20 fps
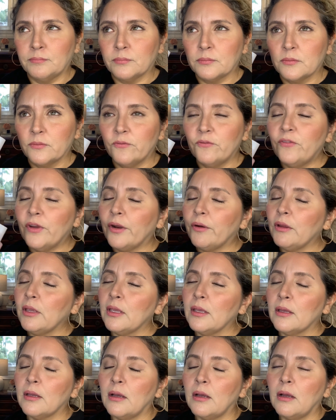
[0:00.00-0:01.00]

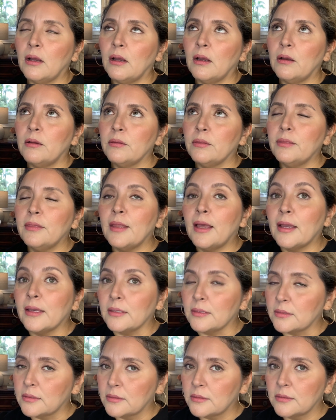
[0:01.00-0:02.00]
Very
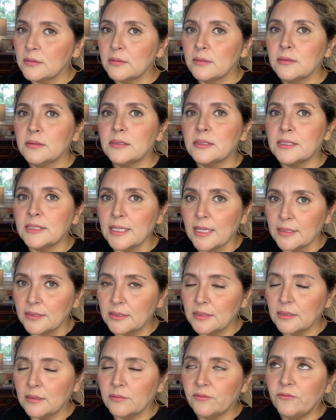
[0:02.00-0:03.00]
nice
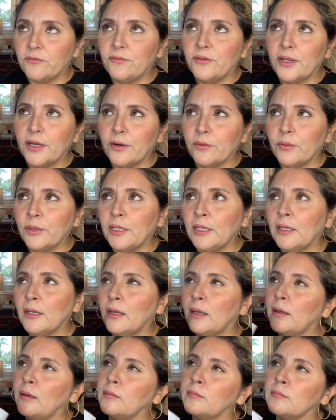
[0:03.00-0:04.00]
scent. Very,
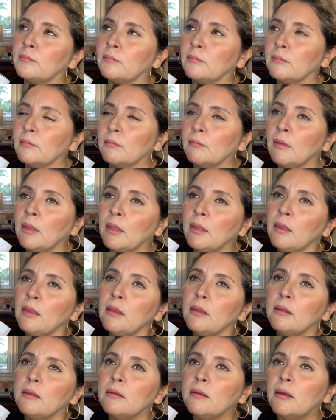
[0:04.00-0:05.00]

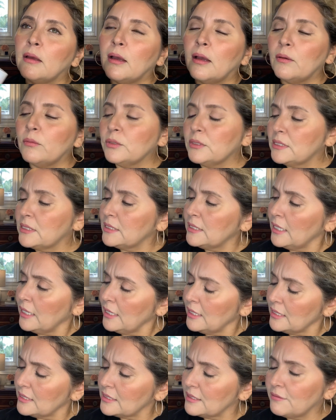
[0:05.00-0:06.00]
I would
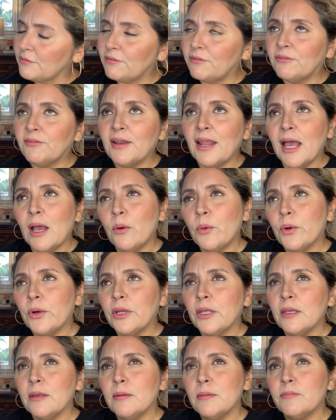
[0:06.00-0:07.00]
say, is it
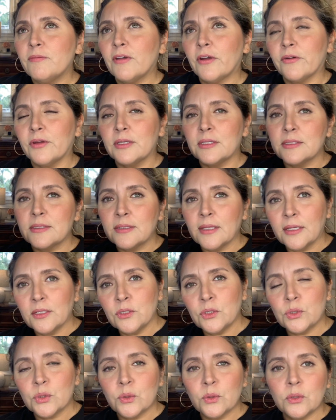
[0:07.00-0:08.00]
flowery, very
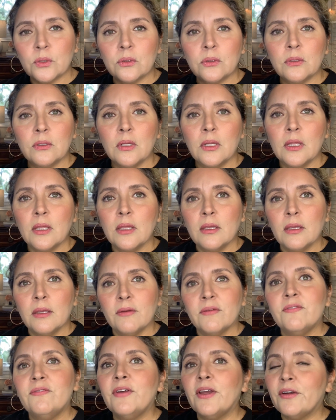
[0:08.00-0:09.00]
sensual,
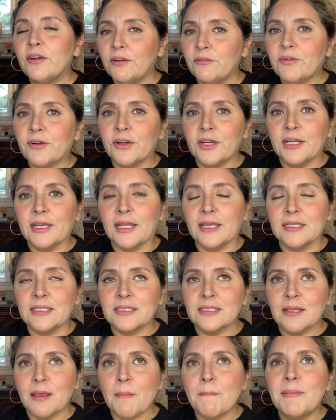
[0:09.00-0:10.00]
very, very
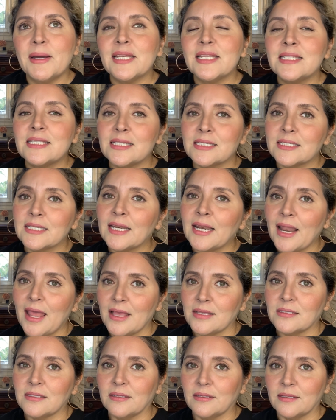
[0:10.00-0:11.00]
nice, but it doesn't
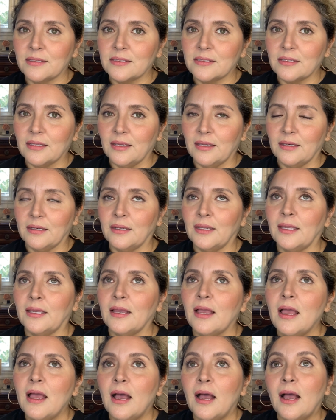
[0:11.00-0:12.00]
last on the skin. Like,
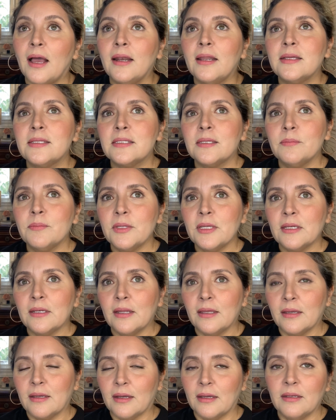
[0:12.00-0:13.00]
I like something,
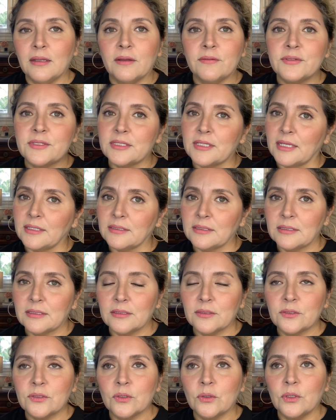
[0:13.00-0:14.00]
like, I love scents.
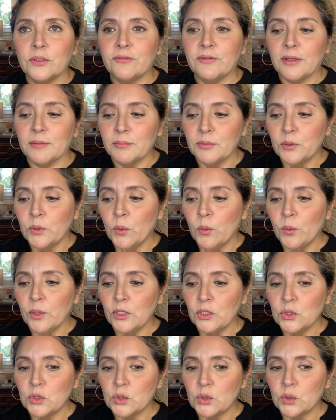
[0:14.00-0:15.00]
So if I'm
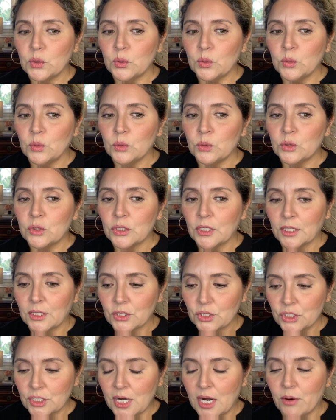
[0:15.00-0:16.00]
going to take
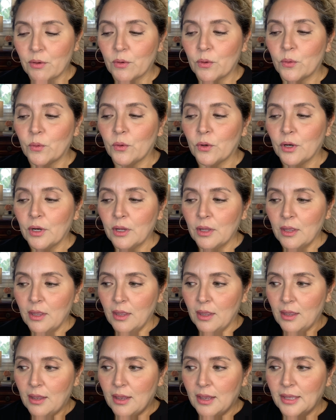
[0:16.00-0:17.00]
a shower,
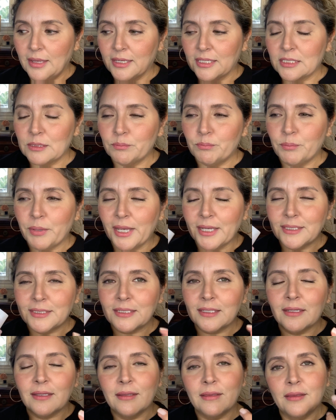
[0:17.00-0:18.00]
I expect
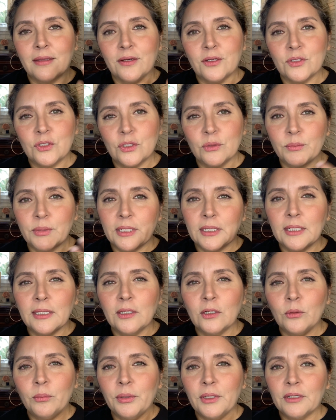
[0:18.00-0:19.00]
there to be a
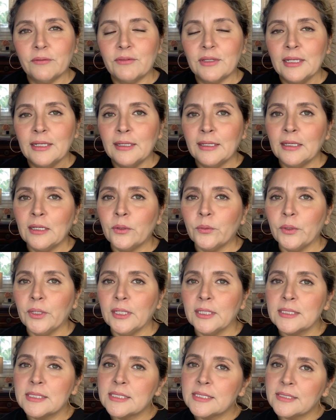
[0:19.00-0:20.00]
little bit of a
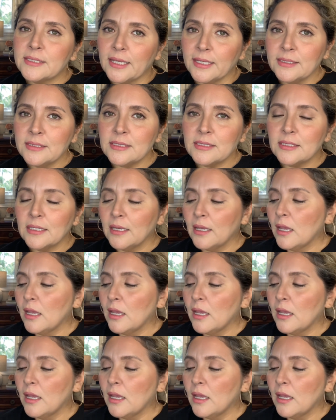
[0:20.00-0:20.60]
lingering scent.